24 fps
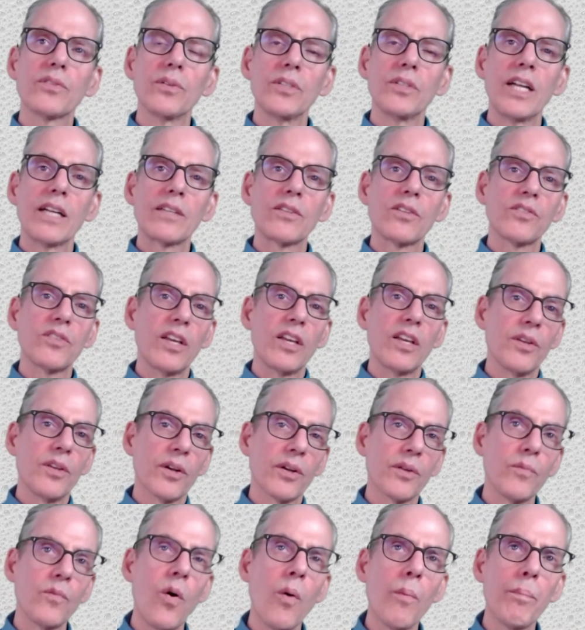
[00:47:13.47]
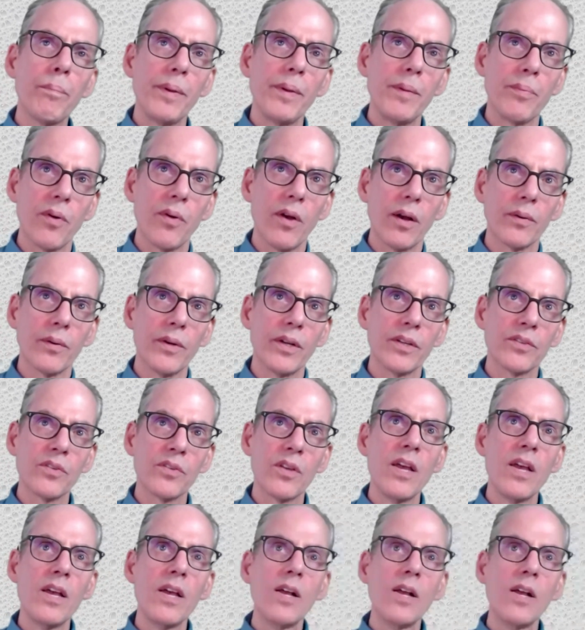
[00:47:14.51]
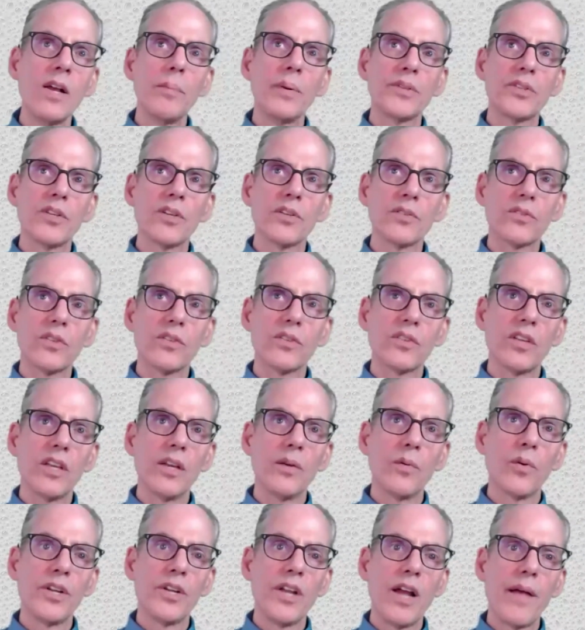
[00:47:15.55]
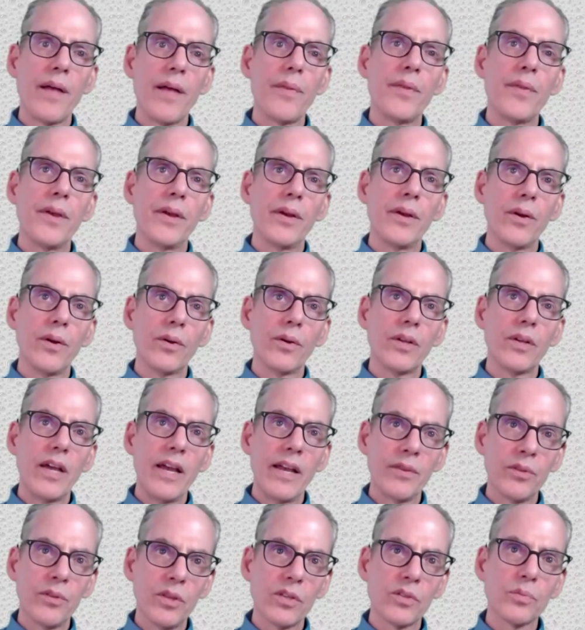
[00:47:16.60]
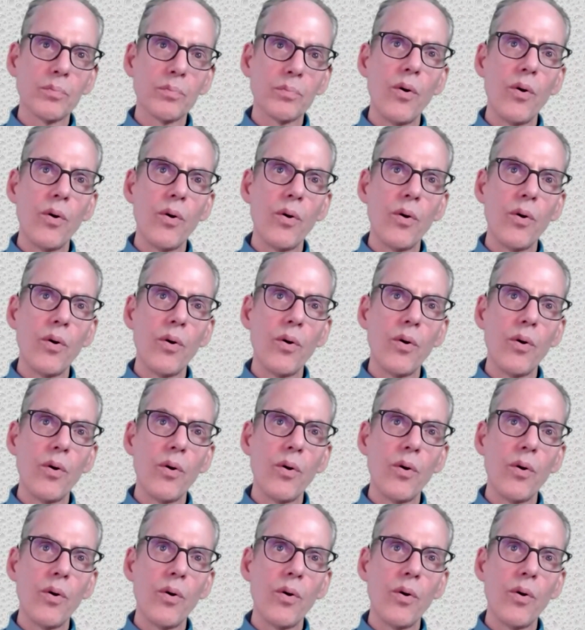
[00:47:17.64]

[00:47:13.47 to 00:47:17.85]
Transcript: So not to say there won't be progress, but just to say we're not there at this